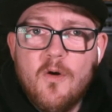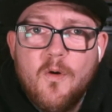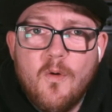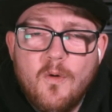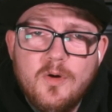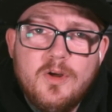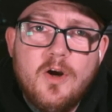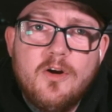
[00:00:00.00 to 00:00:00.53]

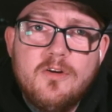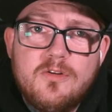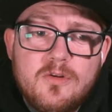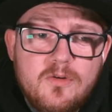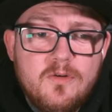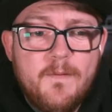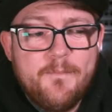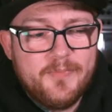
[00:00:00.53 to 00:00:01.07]
All you got to
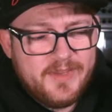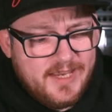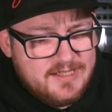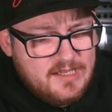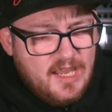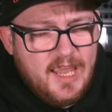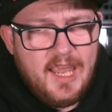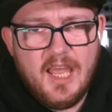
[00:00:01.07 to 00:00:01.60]
do
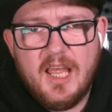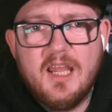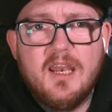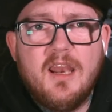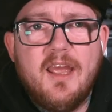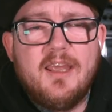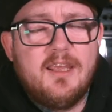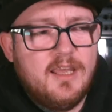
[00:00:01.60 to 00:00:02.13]
is hit
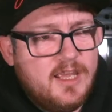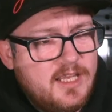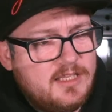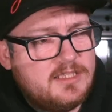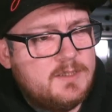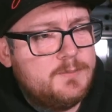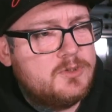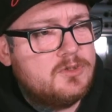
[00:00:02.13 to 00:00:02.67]
like,
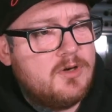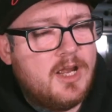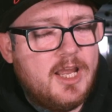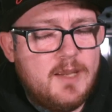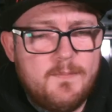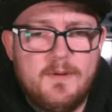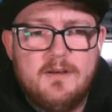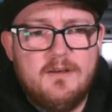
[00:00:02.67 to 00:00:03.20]
hit
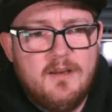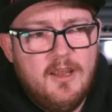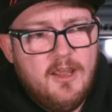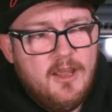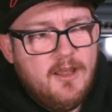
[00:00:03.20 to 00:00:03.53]
subscribe, and